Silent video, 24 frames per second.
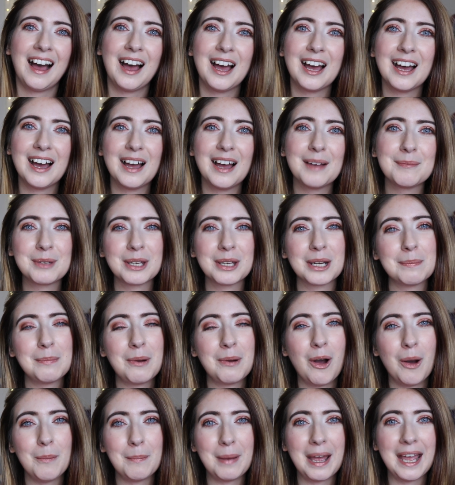I'm gonna
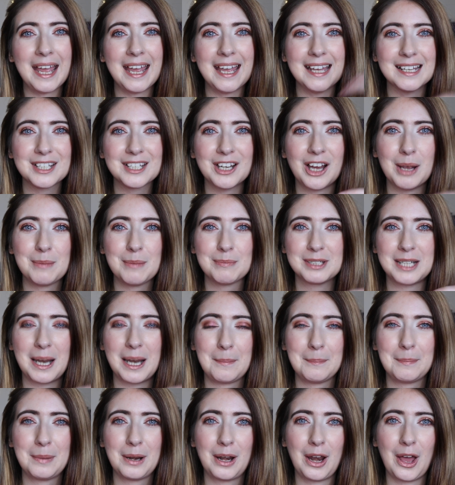pop a
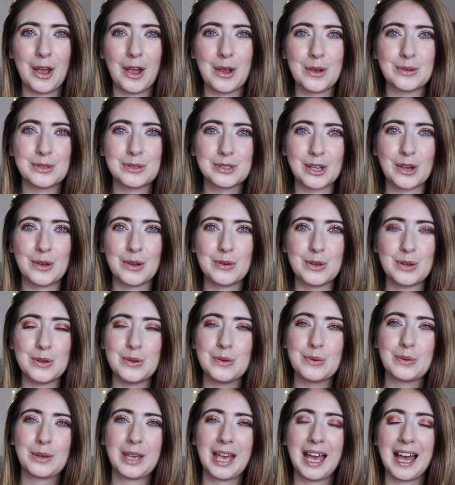timestamp below so
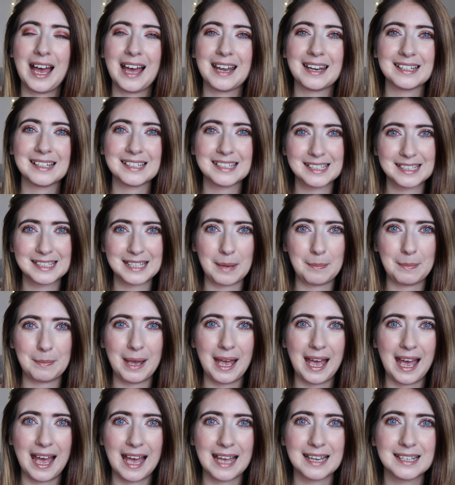you can skip
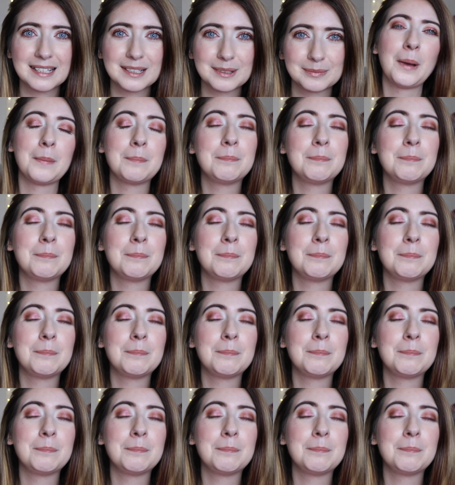ahead.